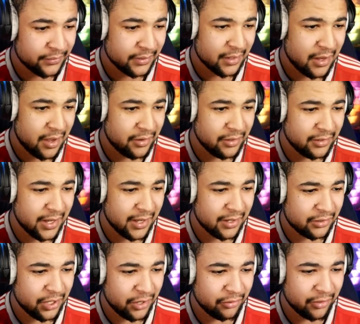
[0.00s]
Undertaker
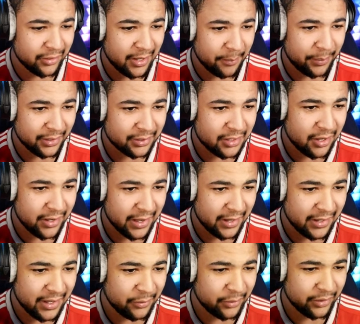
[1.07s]
Tundra is our best card out of
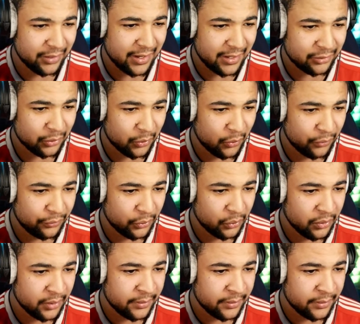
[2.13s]
that one. That's awful.